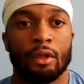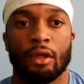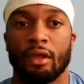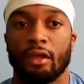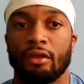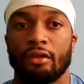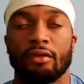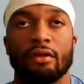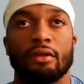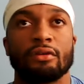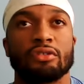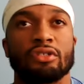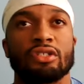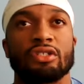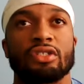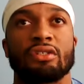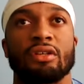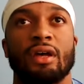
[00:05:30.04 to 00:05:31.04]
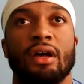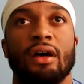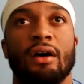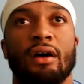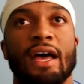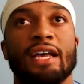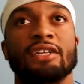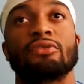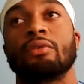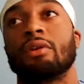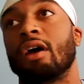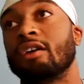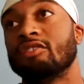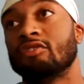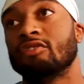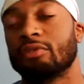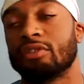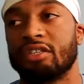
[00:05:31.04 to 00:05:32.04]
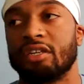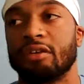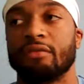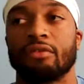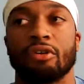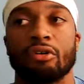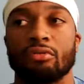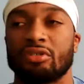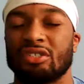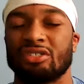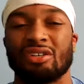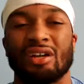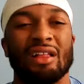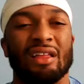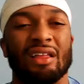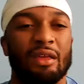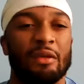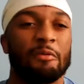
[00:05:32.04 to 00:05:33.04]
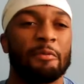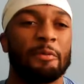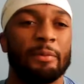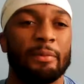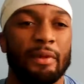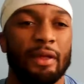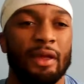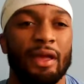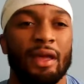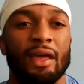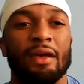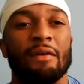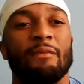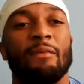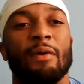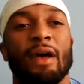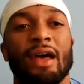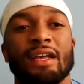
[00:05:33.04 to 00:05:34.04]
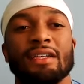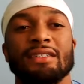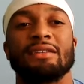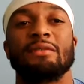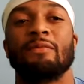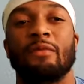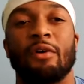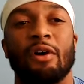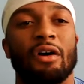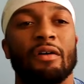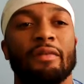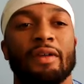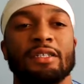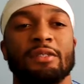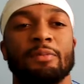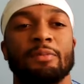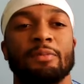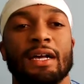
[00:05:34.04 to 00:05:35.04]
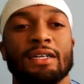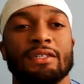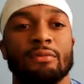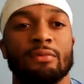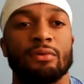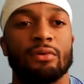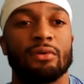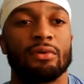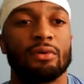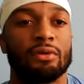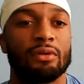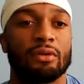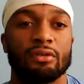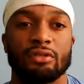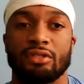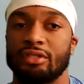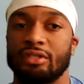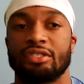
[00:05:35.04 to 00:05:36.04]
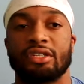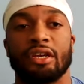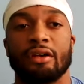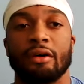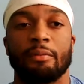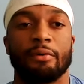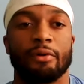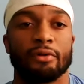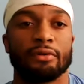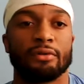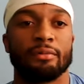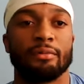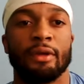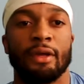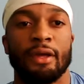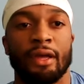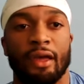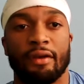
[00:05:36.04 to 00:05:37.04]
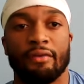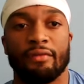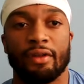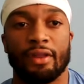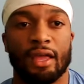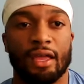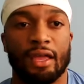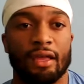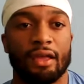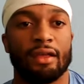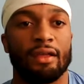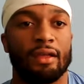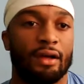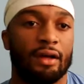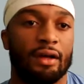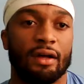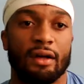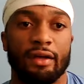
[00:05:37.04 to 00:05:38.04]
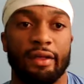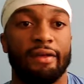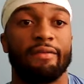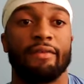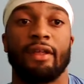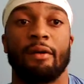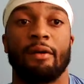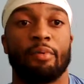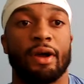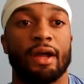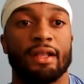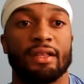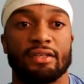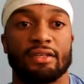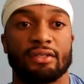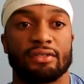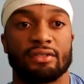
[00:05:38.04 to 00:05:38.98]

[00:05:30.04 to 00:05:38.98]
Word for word: You know, just as a receiver group, just try to keep them as involved as possible. You know, just check up on them every day, even at practice.